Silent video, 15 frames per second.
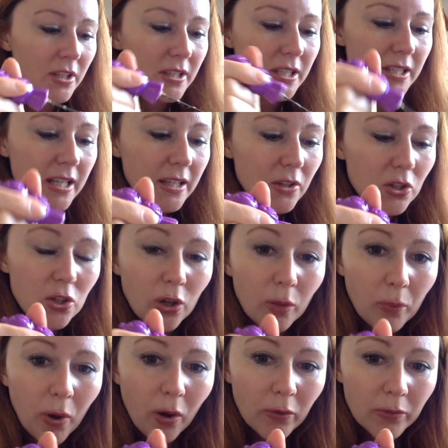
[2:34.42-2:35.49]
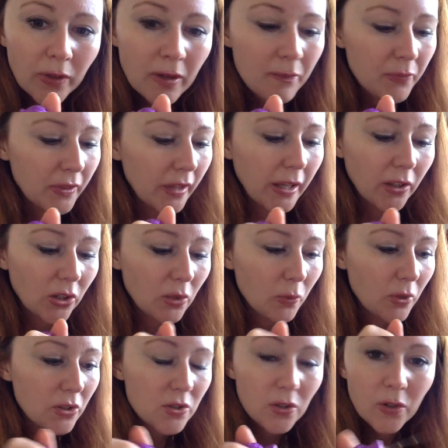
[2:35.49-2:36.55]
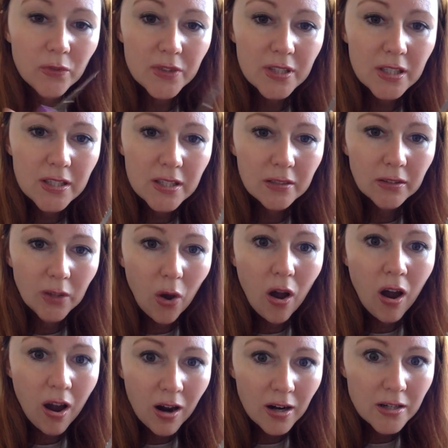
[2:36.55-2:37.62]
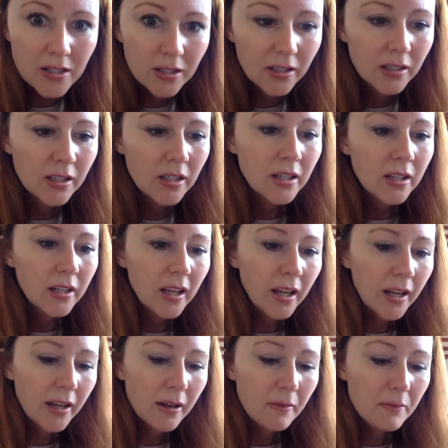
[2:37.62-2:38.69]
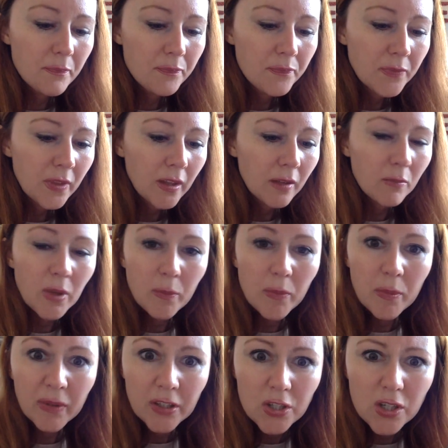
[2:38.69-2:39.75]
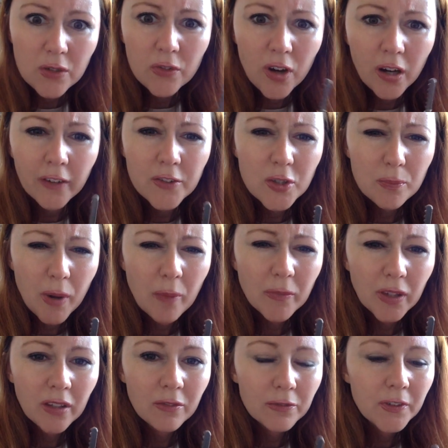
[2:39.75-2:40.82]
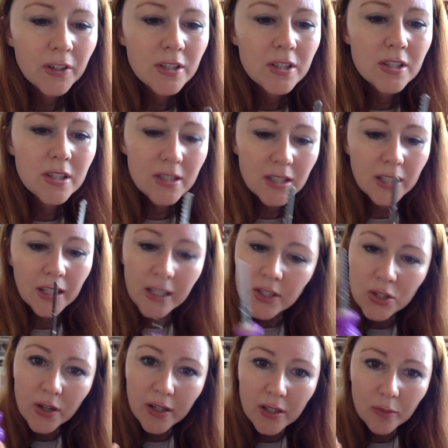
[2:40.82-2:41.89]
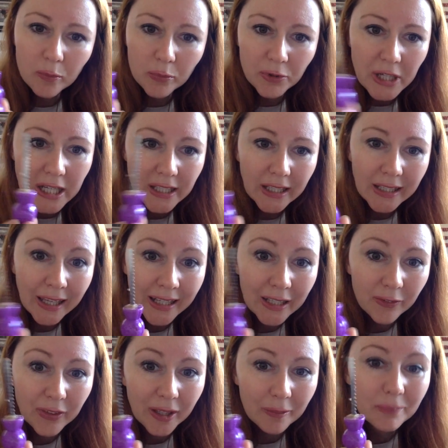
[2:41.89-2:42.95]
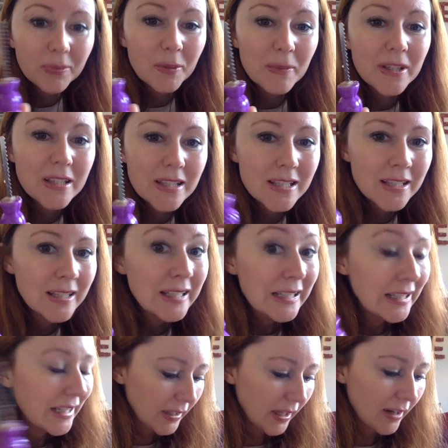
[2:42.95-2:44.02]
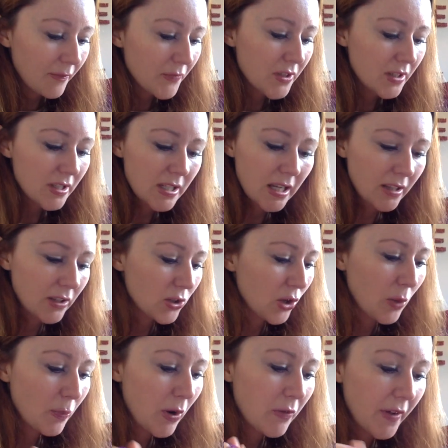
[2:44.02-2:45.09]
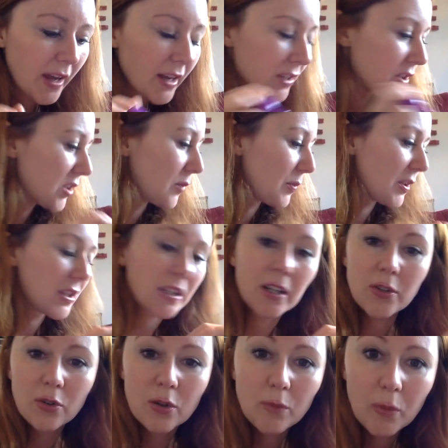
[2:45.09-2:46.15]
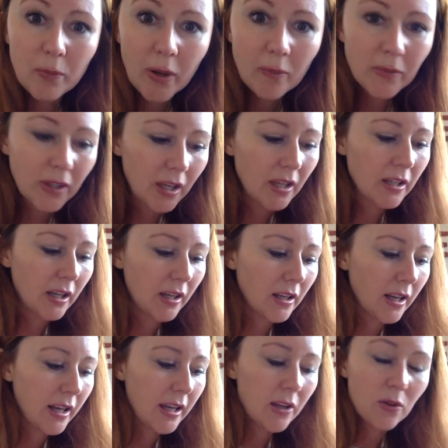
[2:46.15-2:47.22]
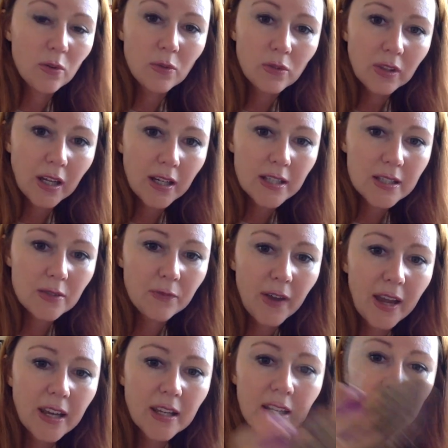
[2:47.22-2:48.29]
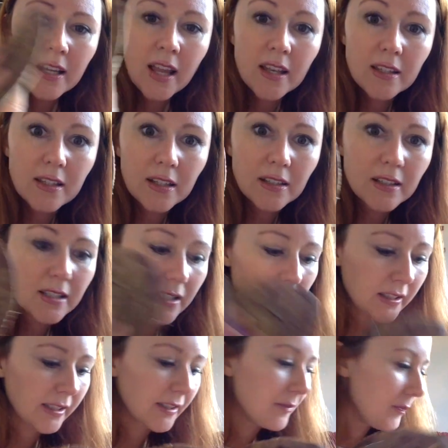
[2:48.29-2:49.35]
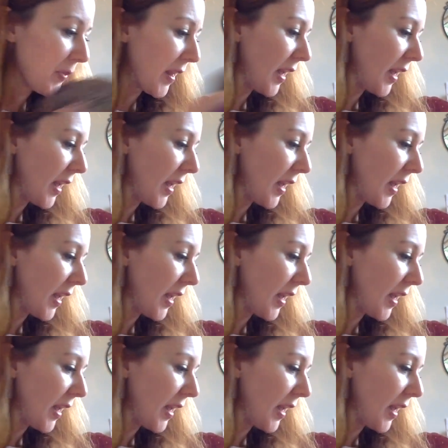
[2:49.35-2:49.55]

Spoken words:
just to take the top off like you would. Obviously it's a lot harder. Maybe make sure you've carved your pumpkin first just in case you end up breaking any of the implements. Yeah, just take the top off as you would a normal pumpkin, and hey ho, that is fine. Done diddly.